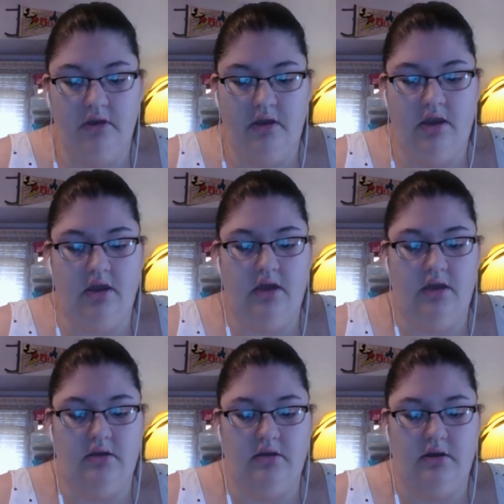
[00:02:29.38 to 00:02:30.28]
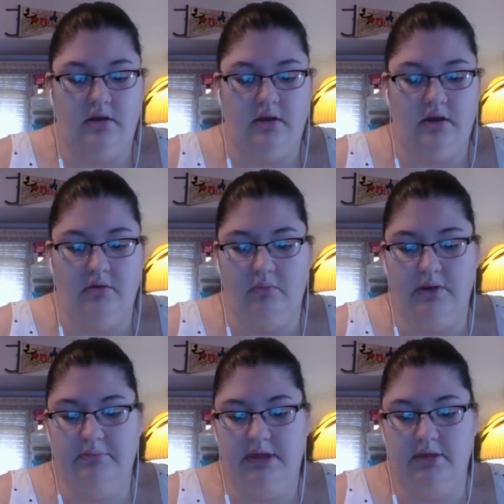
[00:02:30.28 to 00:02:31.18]
and
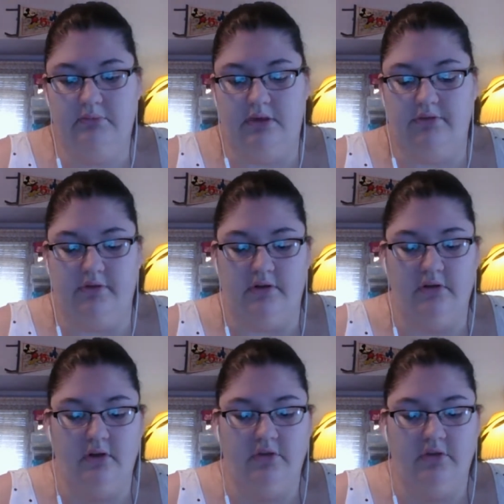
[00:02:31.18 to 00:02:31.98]
1 p.m. Eastern.